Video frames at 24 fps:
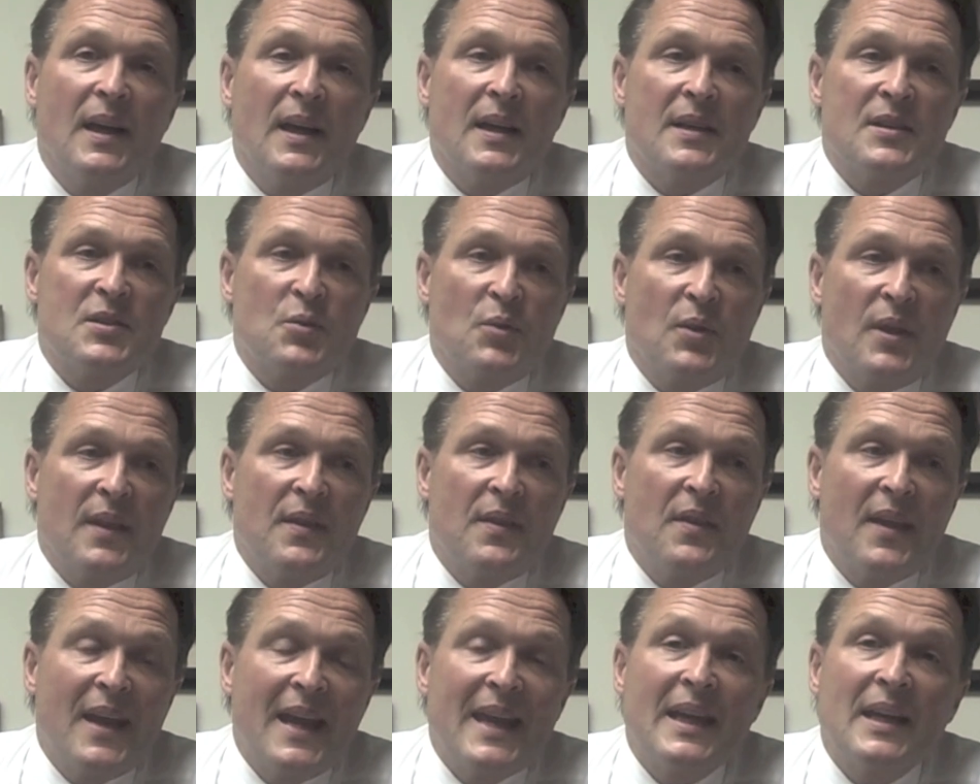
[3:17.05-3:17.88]
so
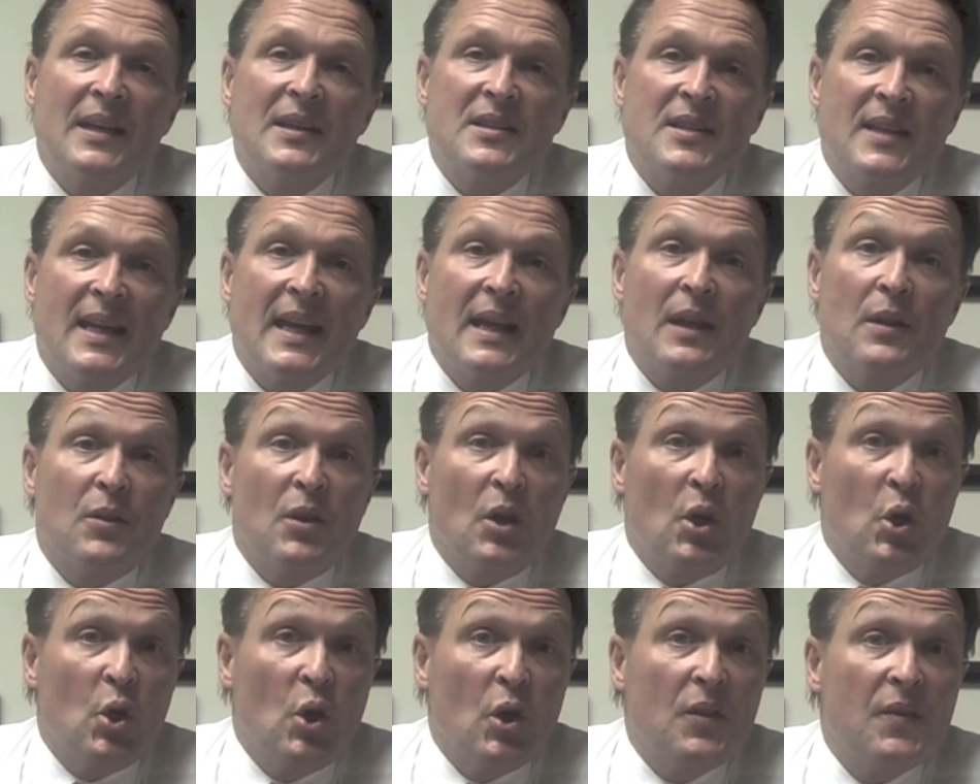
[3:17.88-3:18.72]
that they can take the
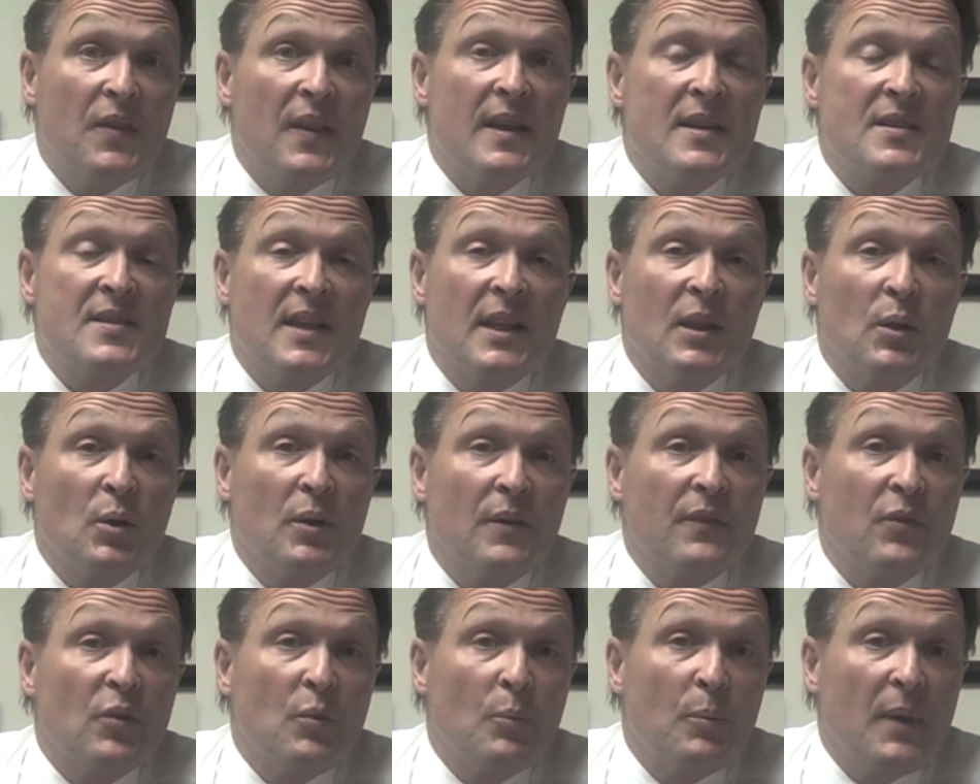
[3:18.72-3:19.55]
good things they
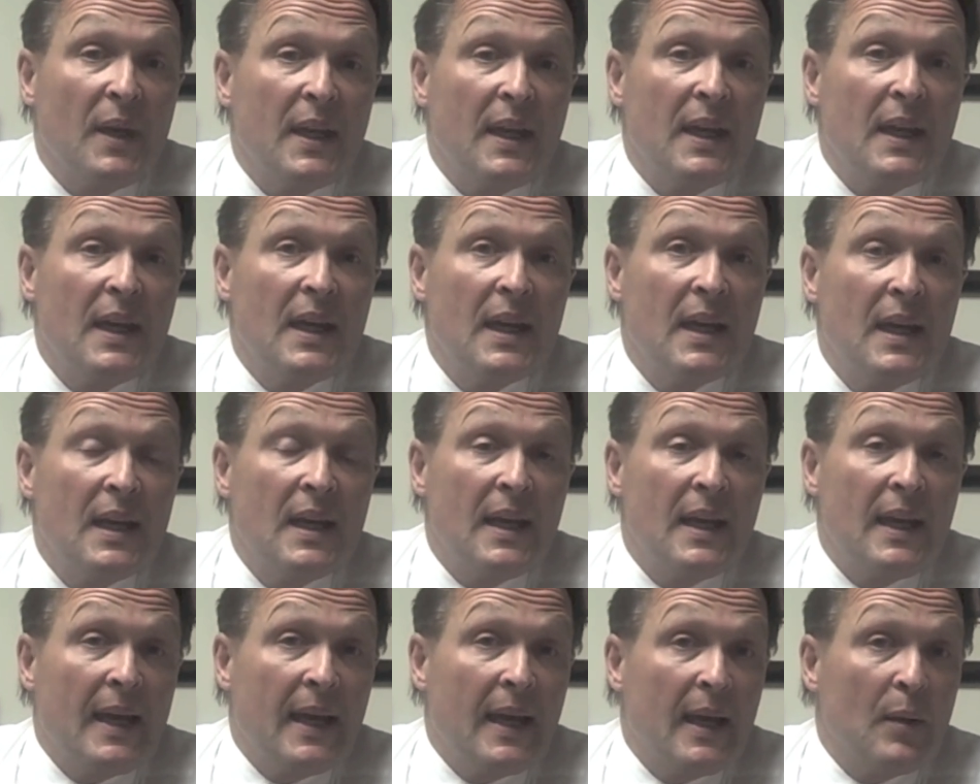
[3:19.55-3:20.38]
learned from me
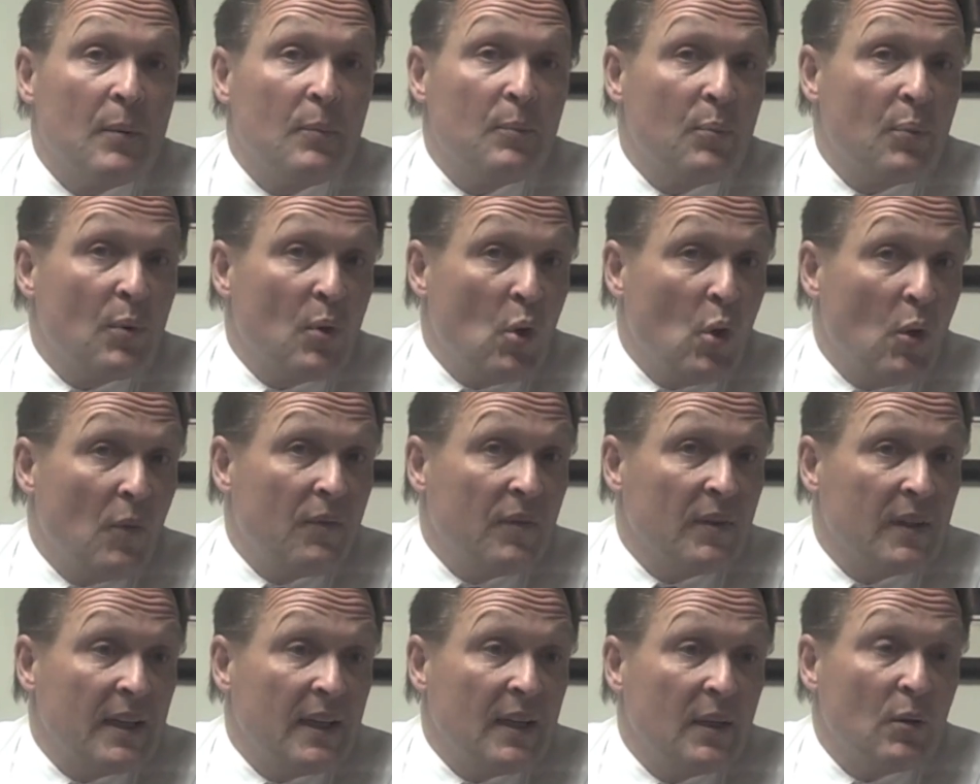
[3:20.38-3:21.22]
and
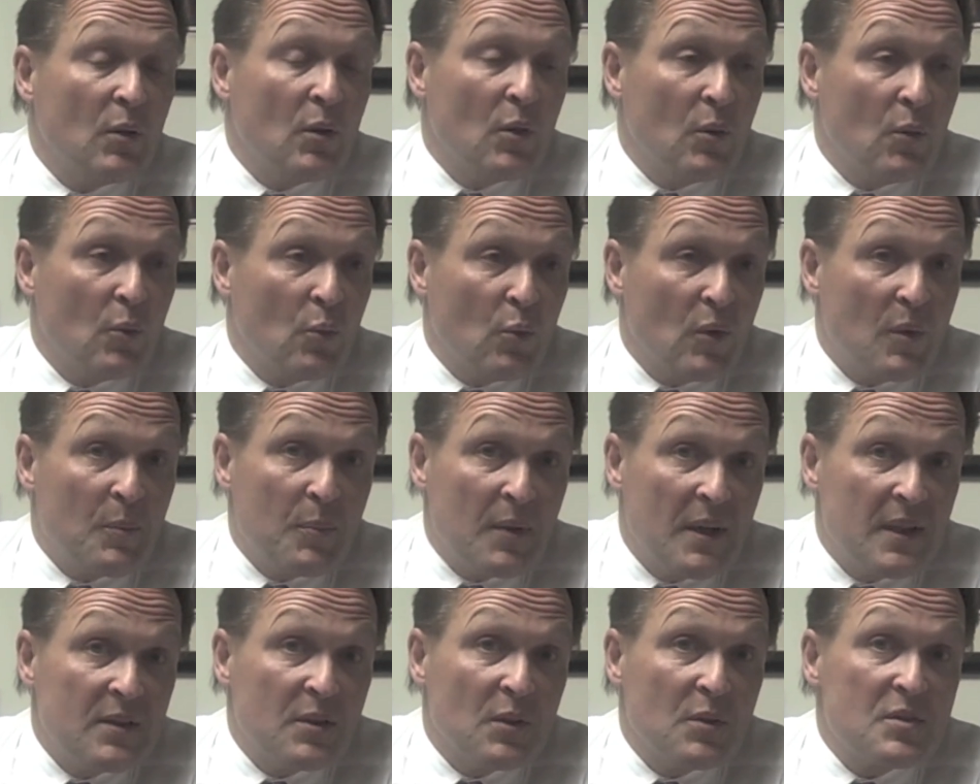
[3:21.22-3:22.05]
hopefully
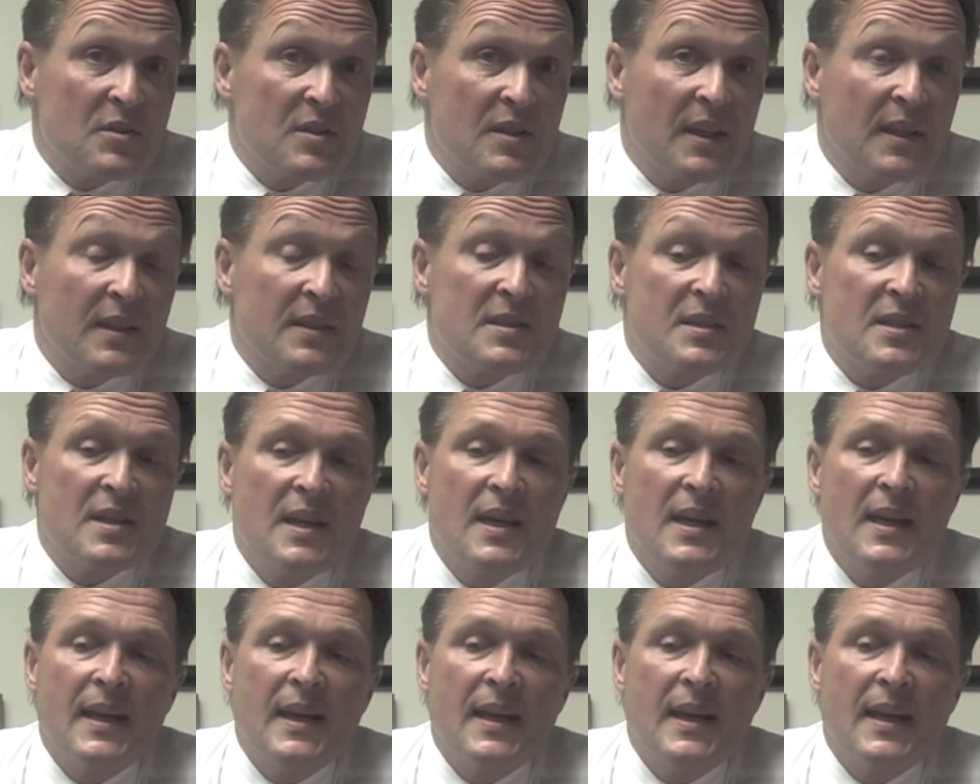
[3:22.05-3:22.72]
repeat those things.